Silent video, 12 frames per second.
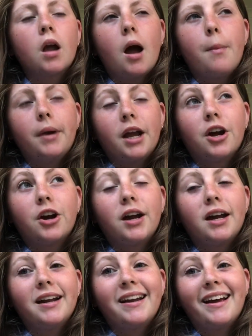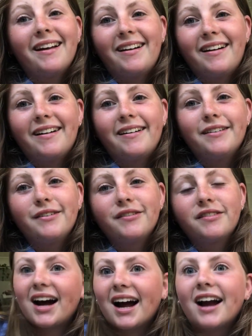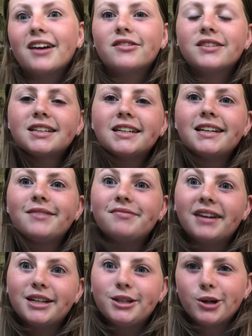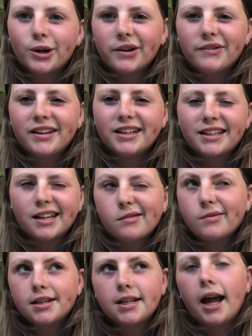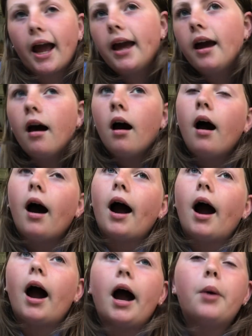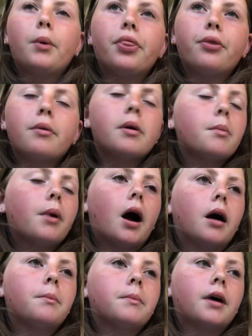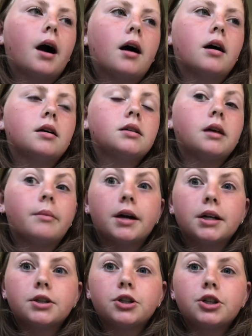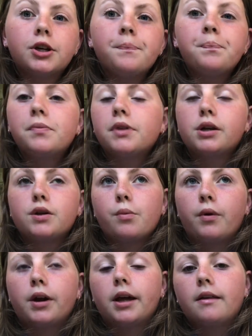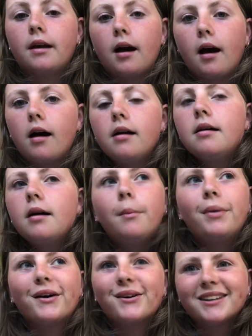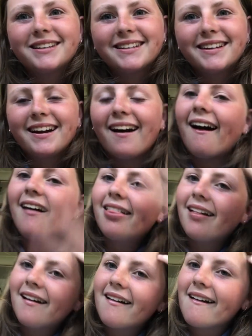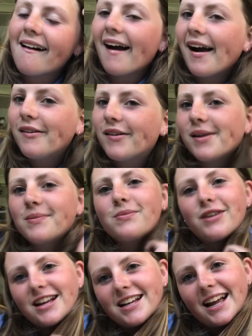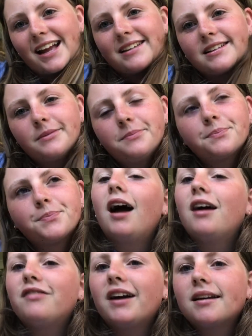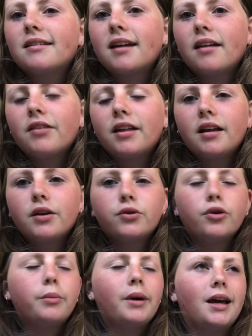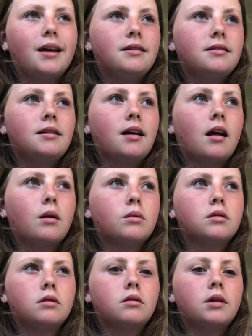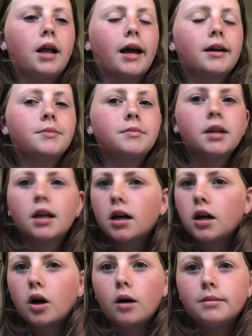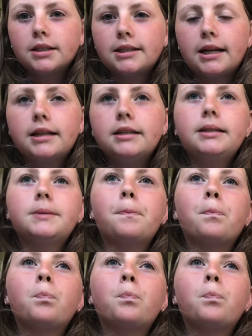a period and a half. I obviously did my geography assessment today. I went through my palm cards a bunch this morning in the car, but honestly I think I went pretty decent. I found everything super easy and it was all like common sense.